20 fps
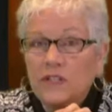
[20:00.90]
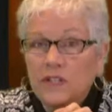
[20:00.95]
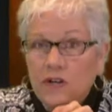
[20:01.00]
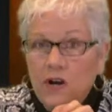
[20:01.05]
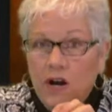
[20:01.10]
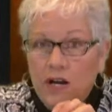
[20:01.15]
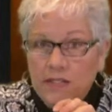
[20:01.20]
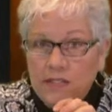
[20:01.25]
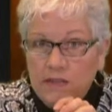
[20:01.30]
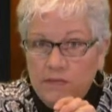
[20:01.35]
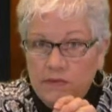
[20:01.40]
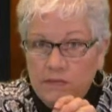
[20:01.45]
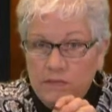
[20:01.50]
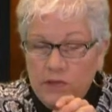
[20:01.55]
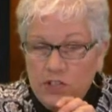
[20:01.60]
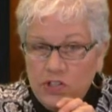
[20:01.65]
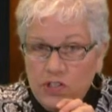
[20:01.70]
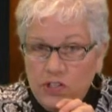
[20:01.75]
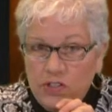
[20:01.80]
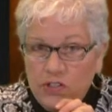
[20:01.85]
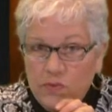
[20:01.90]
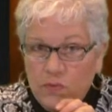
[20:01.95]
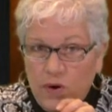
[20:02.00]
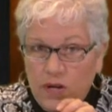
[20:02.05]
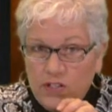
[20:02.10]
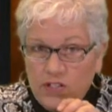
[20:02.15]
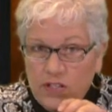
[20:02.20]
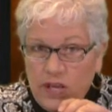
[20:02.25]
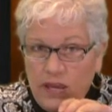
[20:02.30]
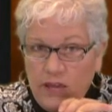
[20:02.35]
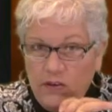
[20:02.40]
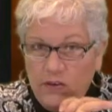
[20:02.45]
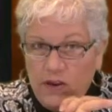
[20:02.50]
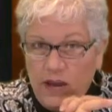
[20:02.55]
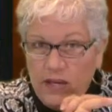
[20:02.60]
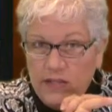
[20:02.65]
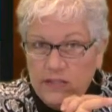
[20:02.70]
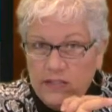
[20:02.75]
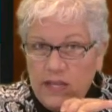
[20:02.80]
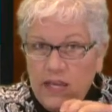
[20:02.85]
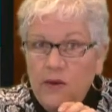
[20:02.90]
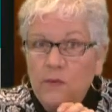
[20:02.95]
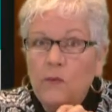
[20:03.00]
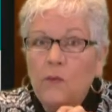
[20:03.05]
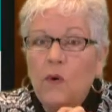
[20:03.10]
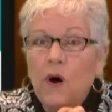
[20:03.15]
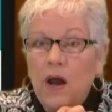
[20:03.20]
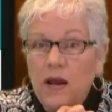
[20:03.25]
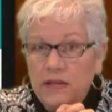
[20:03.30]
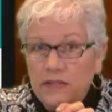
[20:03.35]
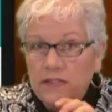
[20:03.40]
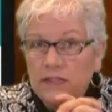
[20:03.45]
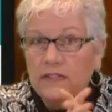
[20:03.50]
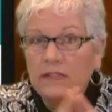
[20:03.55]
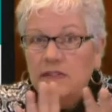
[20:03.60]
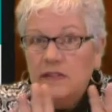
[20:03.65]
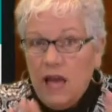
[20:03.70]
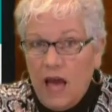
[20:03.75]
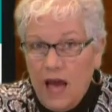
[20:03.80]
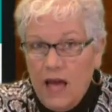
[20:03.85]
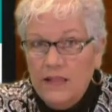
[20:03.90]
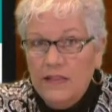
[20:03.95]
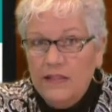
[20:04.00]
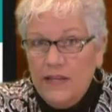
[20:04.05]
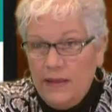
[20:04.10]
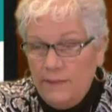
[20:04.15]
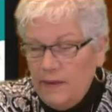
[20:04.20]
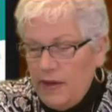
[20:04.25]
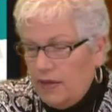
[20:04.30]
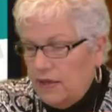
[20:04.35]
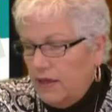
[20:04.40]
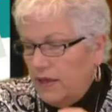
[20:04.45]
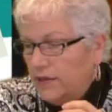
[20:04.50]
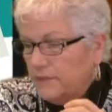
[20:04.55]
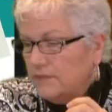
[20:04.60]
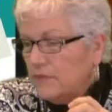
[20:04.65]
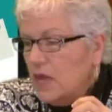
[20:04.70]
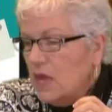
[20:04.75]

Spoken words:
the cost of admission to watch that, you guys. It was holiday making.